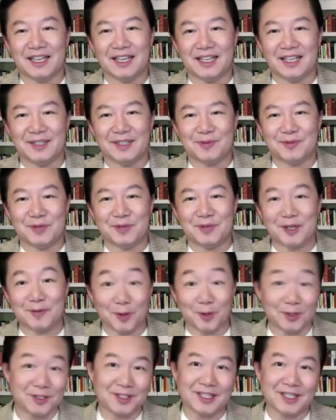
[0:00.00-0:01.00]
very
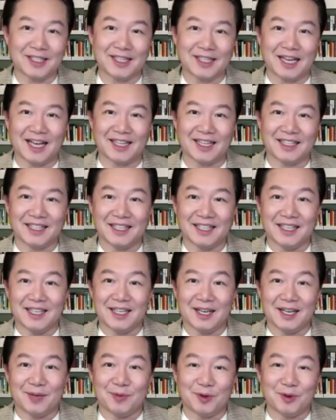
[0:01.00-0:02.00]
fortunate that
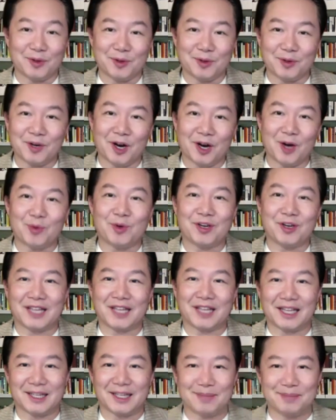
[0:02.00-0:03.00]
through hard work
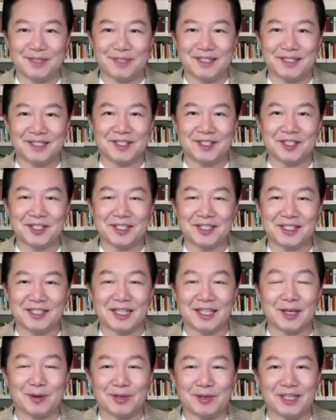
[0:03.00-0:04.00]
that the business just
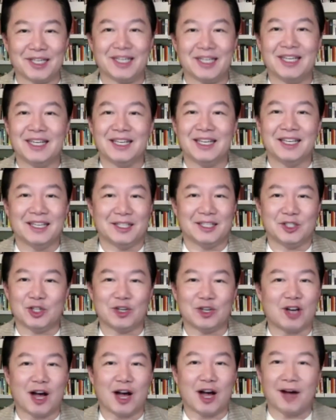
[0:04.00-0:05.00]
literally took
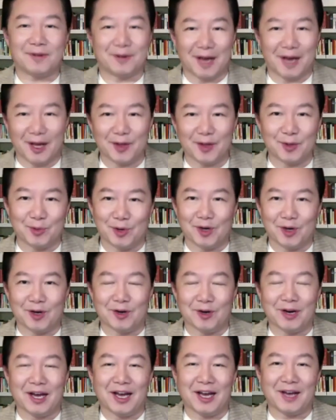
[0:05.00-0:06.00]
off around the world.
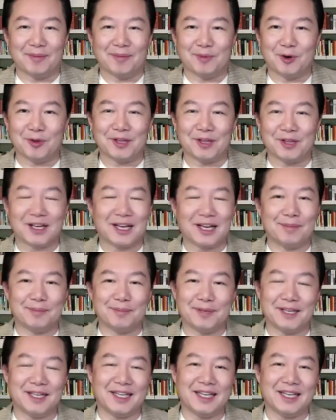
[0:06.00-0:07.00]
Both the
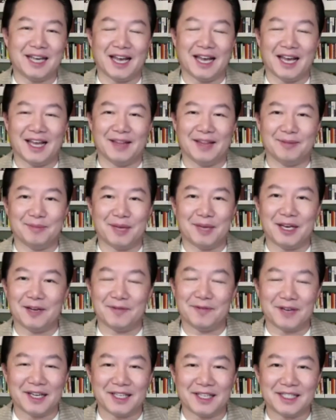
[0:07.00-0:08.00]
company and many of
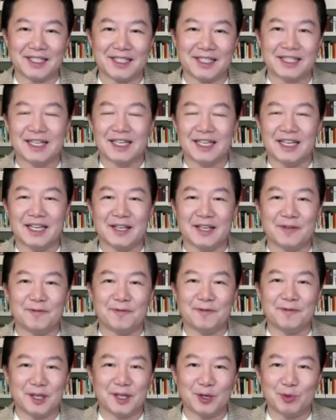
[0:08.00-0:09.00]
us in the
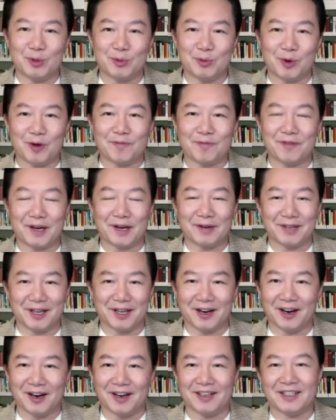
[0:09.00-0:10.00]
field, we work very hard.